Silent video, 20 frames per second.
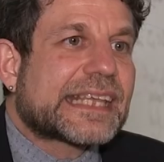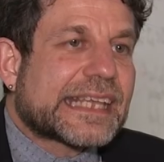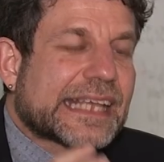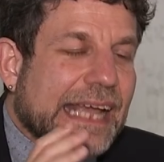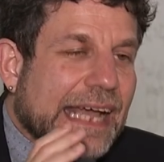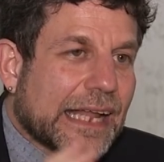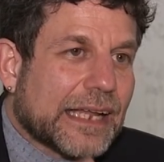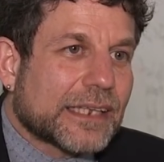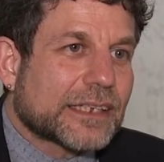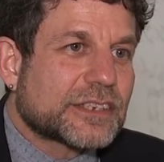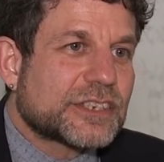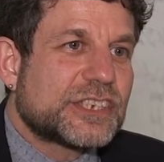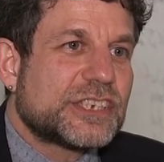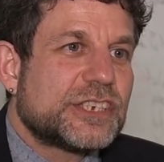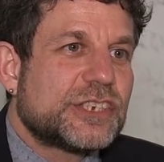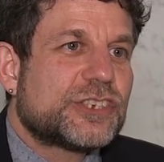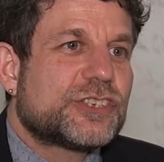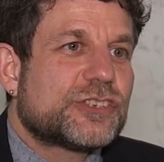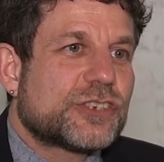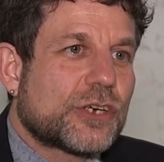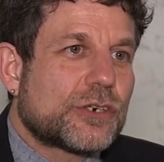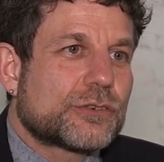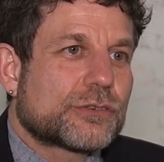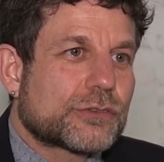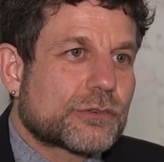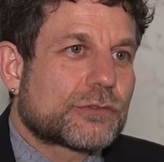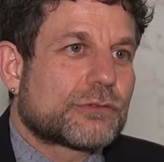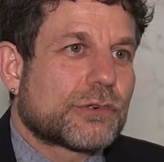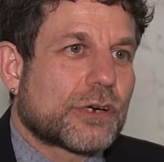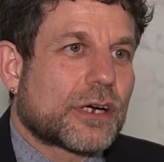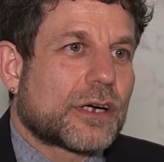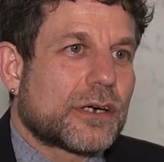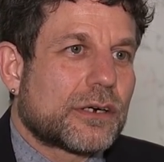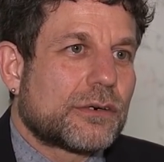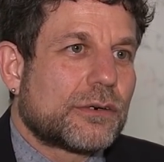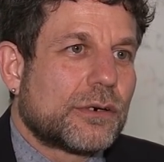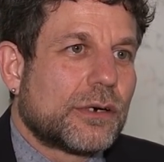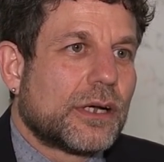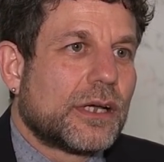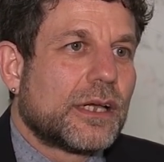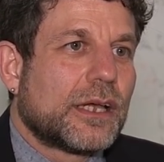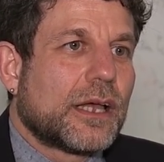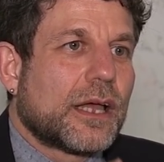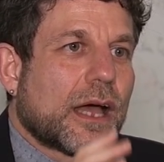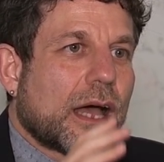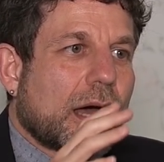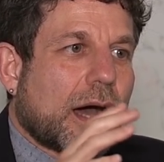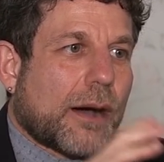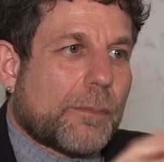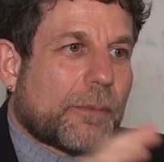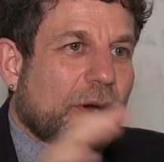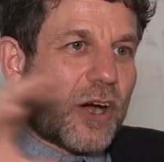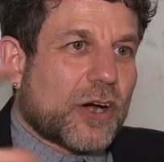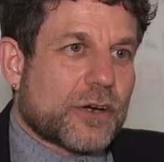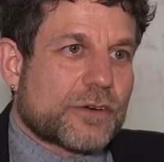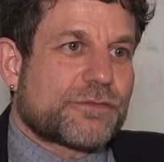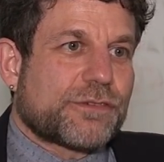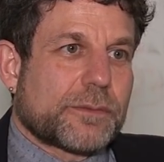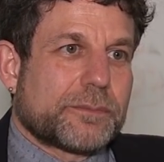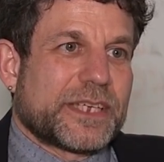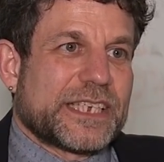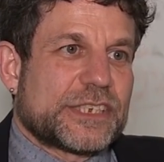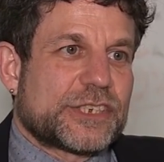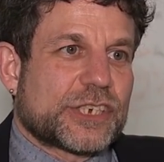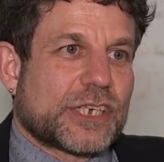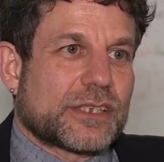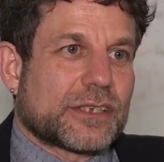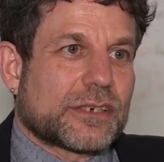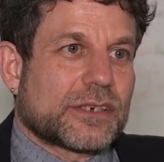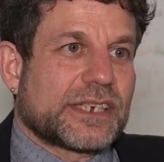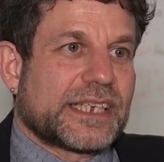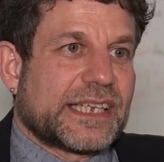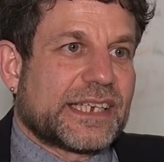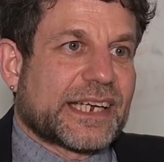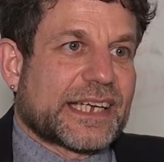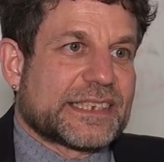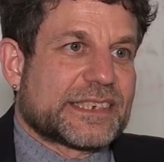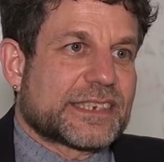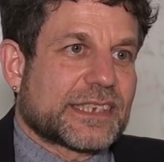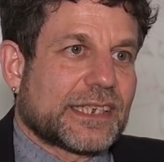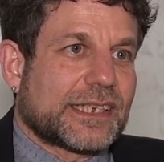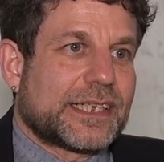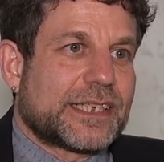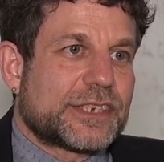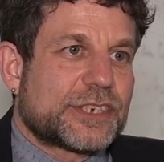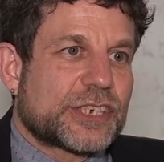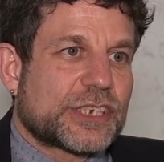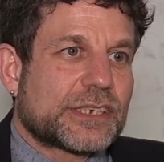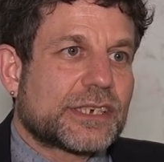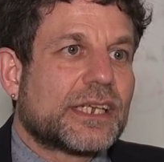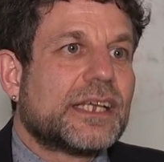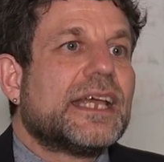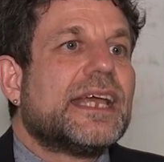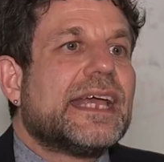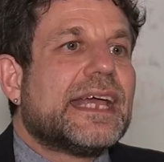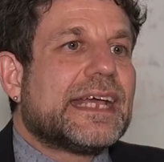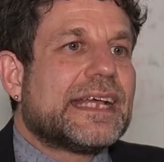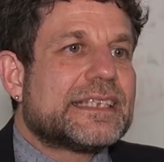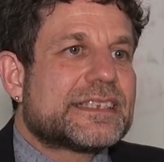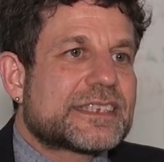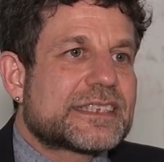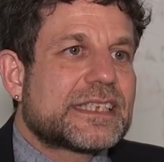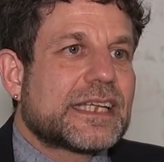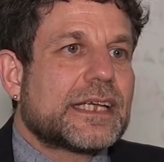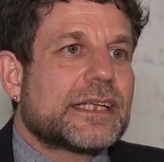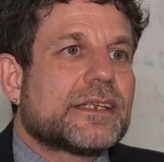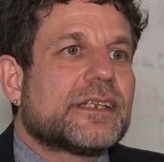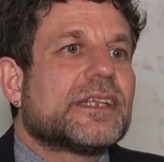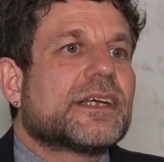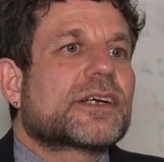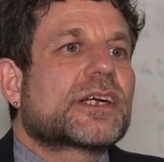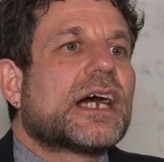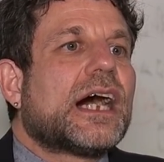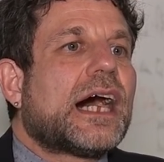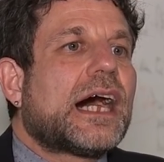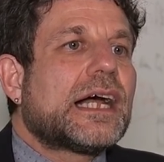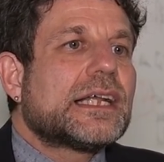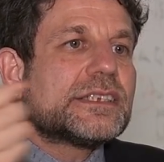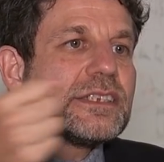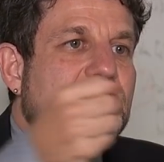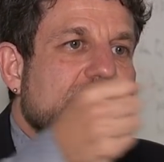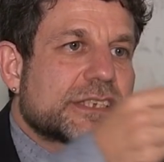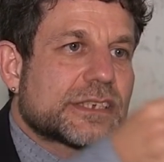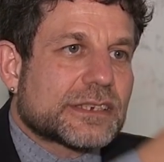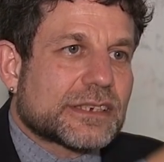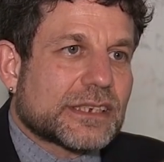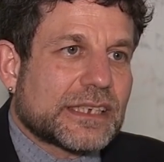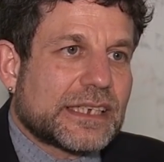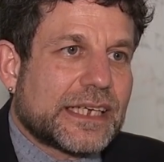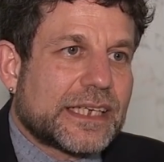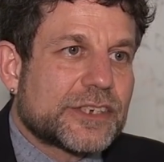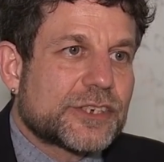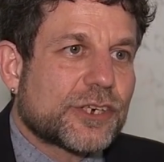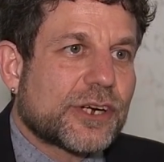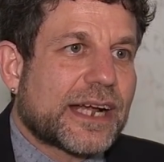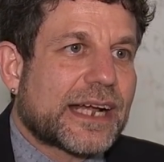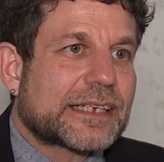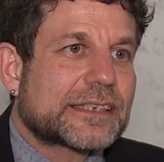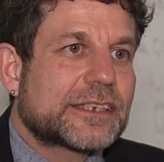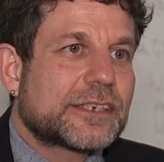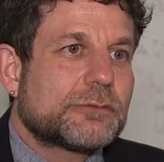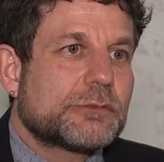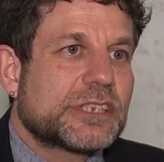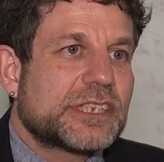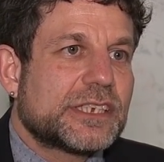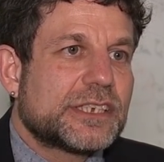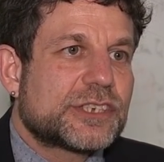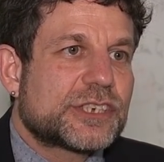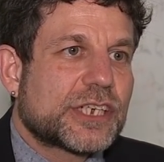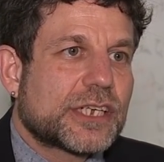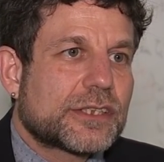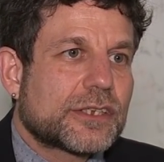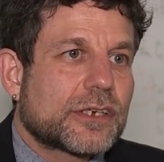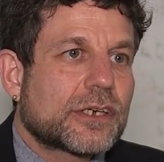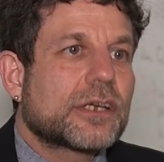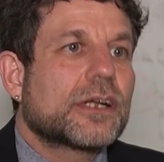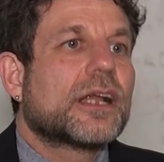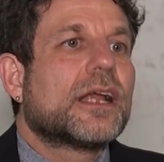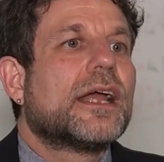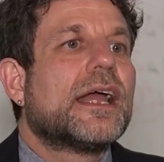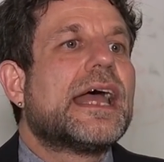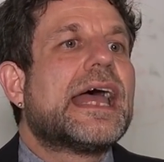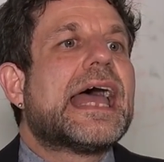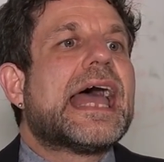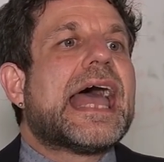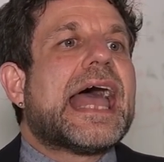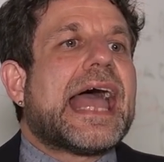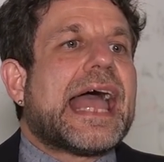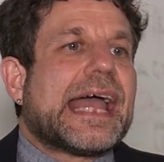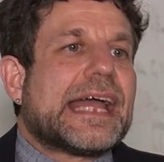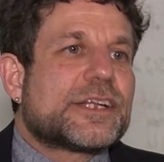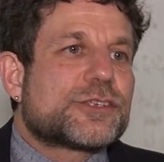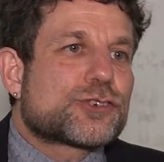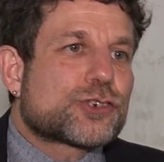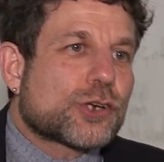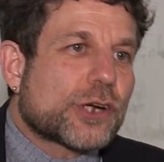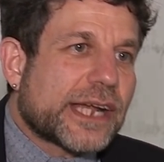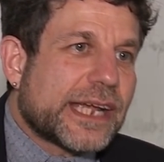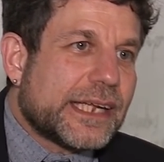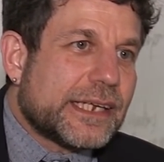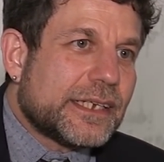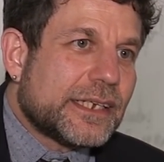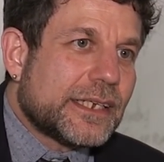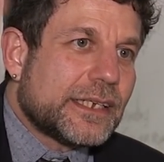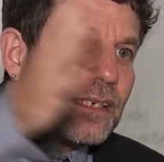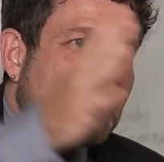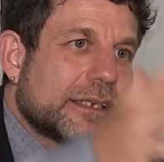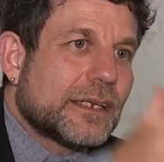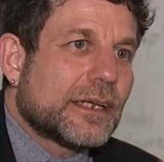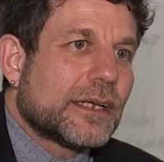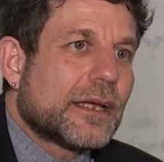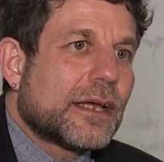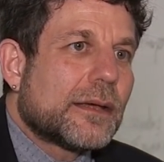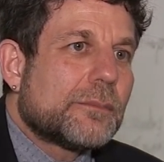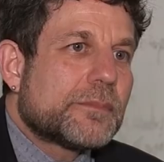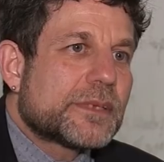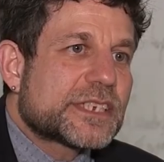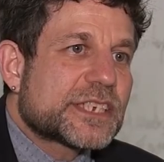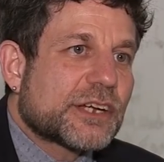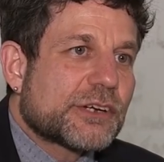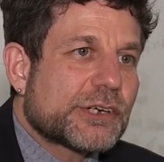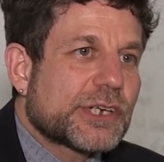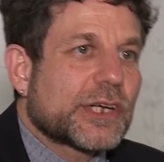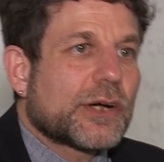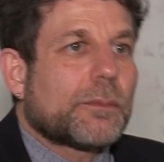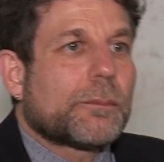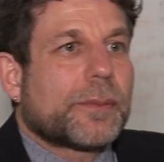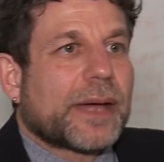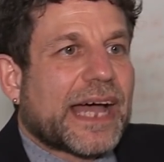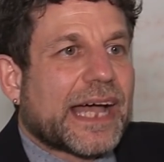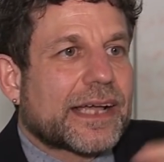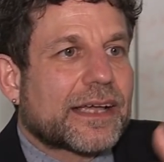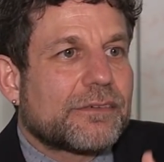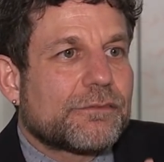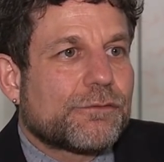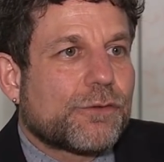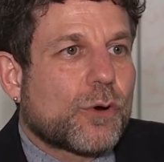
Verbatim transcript: Galaxies don't grow apart from each other in isolation. Instead, they're constantly interacting with each other and trading material back and